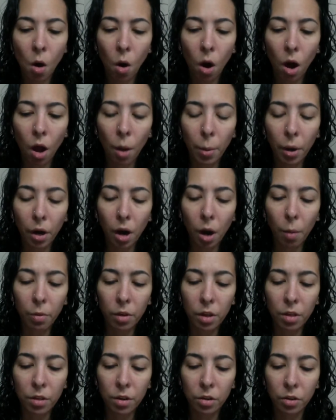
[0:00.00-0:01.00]
A couple
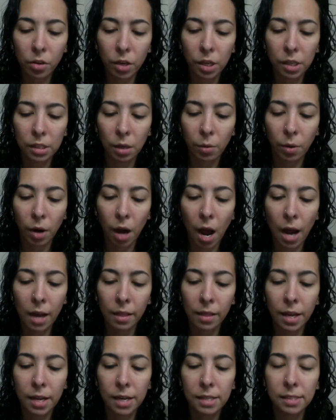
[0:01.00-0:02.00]
other ingredients I want to
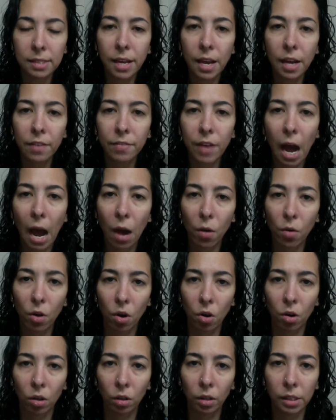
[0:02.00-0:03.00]
highlight is they have
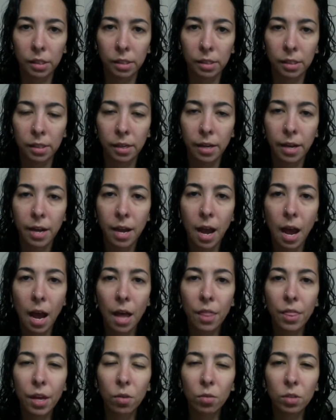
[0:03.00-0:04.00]
alcohol listed,
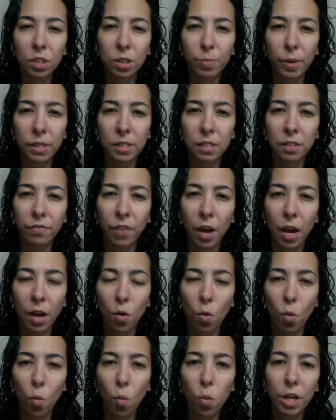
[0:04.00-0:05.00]
and they don't specify
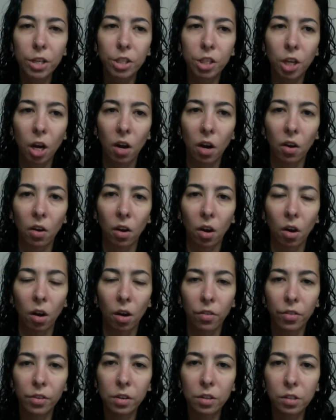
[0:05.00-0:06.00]
which
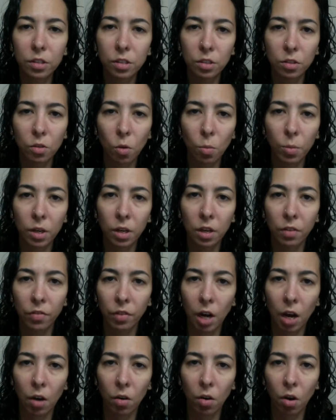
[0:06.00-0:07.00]
alcohol. There are so many
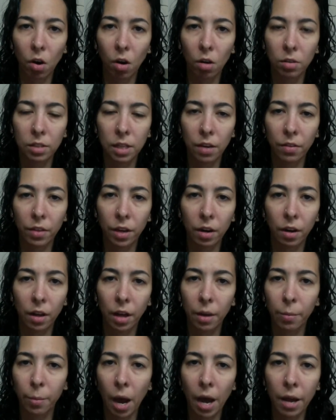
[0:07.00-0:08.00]
different alcohols out there.
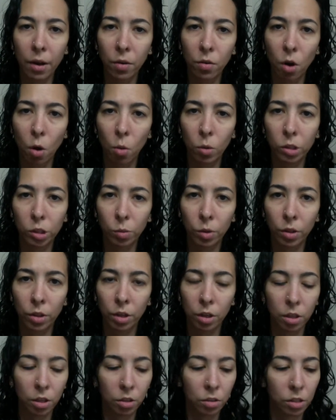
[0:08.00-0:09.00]
I don't know which one
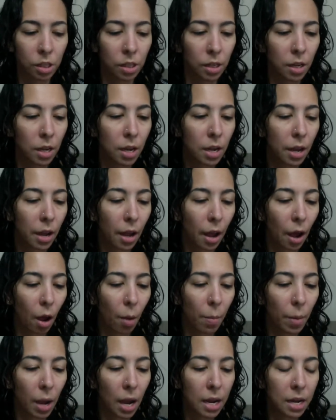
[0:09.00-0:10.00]
they're using.
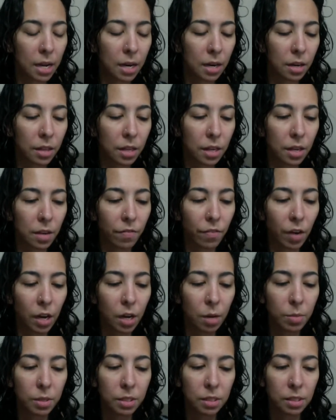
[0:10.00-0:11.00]
And the
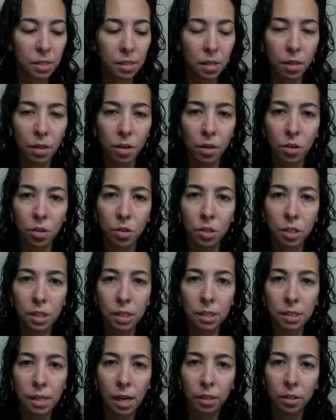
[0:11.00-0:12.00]
vitamin C that they're using
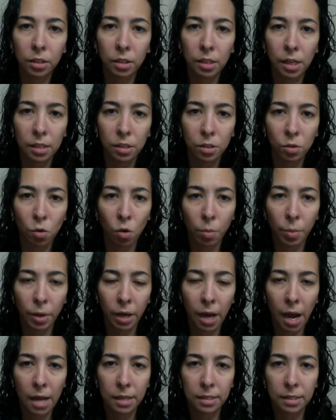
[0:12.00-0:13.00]
is actually ascorbic
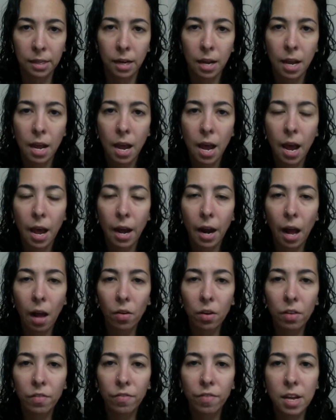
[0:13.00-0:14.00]
acid. And I'll
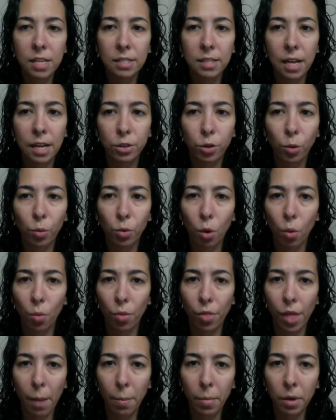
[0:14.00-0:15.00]
confess I don't know
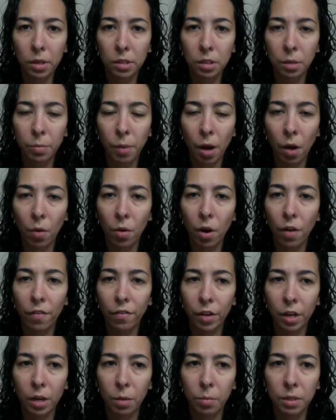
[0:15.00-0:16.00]
that much about
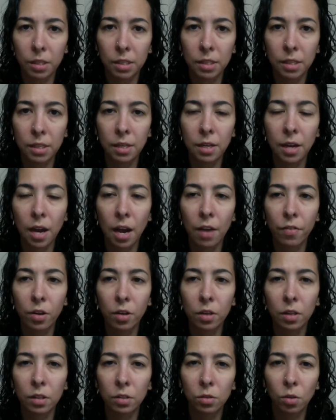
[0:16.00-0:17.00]
vitamin C. I've
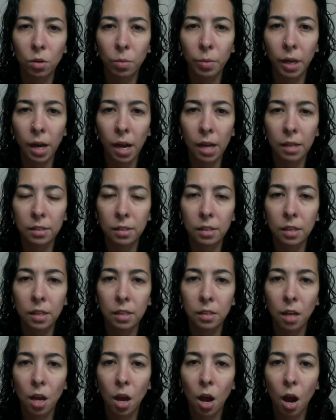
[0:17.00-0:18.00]
heard ascorbic acid
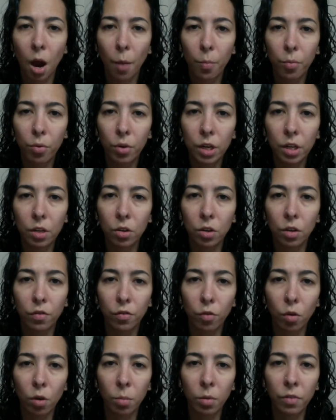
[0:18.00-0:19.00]
is a pretty good
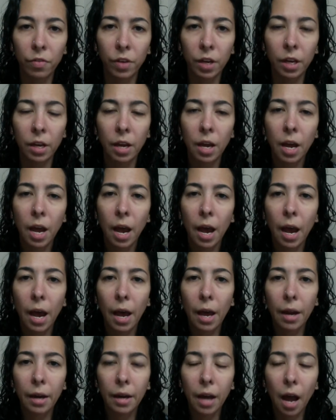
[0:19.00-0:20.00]
form of it,
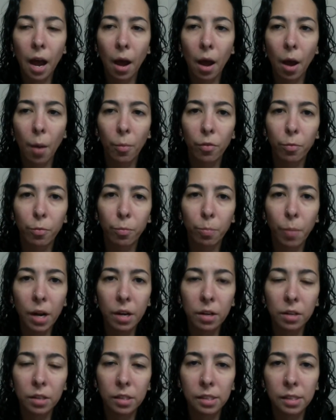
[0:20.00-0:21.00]
and my
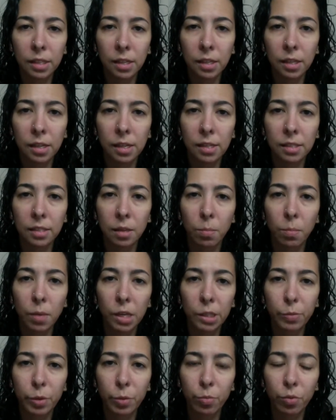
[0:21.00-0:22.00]
understanding is it
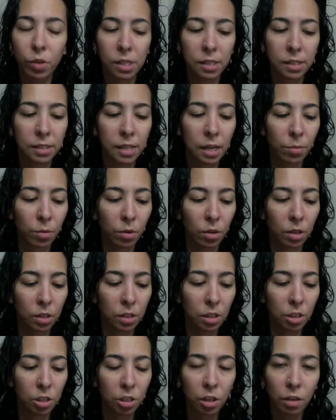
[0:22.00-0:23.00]
must be pretty stable because
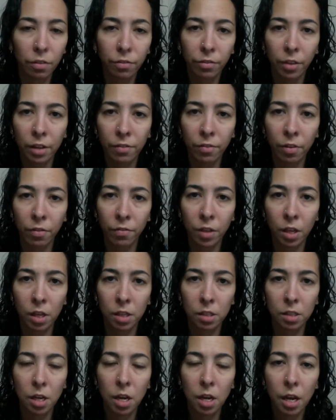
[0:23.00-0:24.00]
the shelf life of this
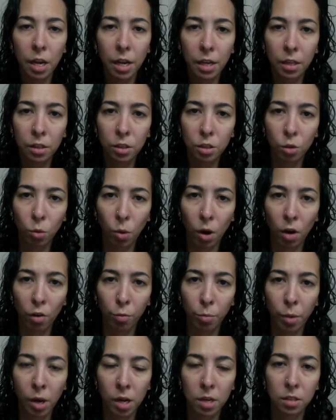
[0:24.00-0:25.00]
is
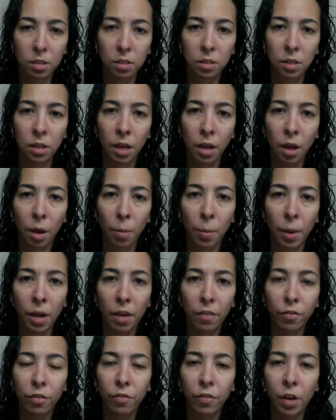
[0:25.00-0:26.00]
12 months.
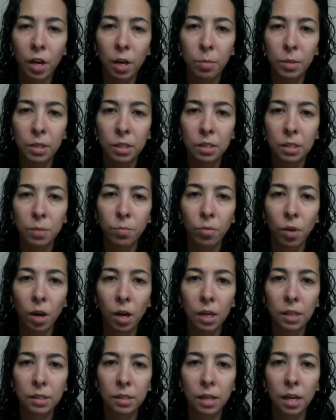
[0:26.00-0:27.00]
And for vitamin C
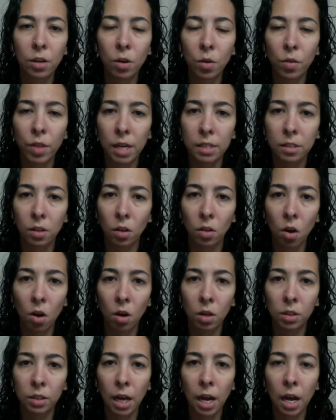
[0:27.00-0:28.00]
products, I know that's a
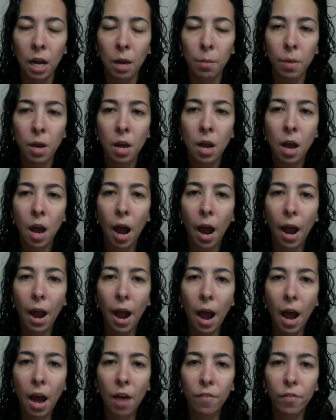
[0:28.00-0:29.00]
long time. I
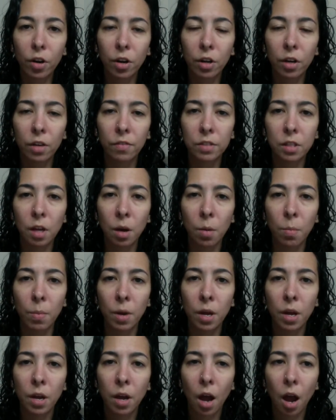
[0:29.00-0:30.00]
have heard of some,
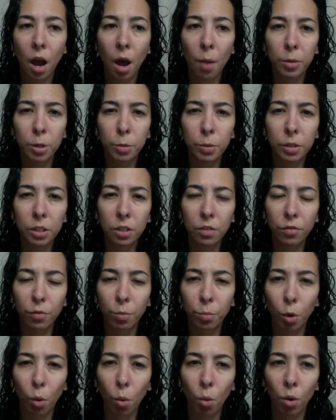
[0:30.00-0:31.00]
especially from
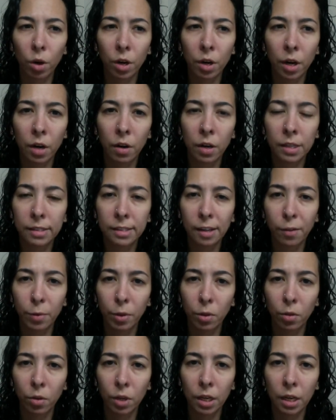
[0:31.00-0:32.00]
The Ordinary, because I've
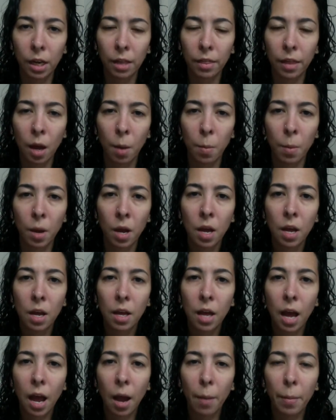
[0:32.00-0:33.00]
been looking at them,
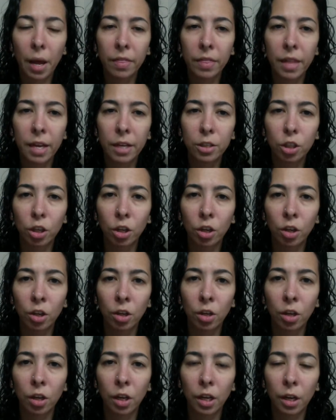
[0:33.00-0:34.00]
and they
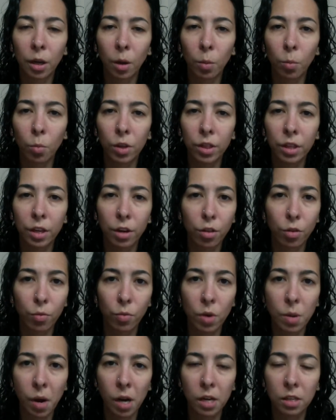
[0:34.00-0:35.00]
turn within
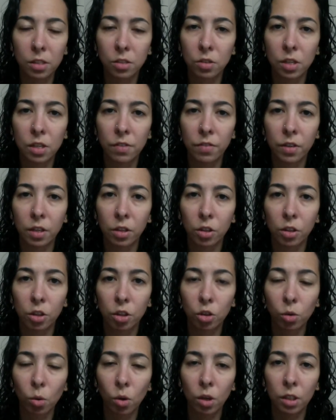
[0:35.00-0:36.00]
3 months or even
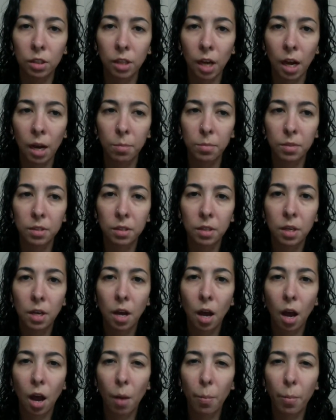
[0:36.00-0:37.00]
shorter times.
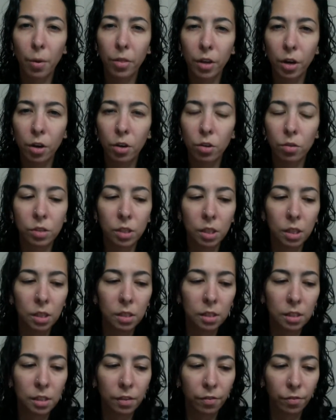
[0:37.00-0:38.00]
But they're
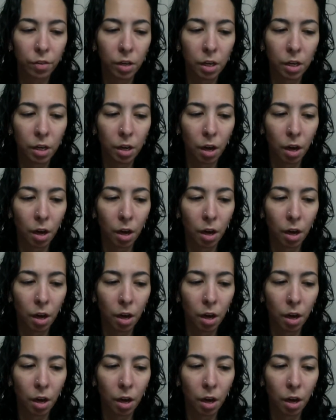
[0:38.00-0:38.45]
using different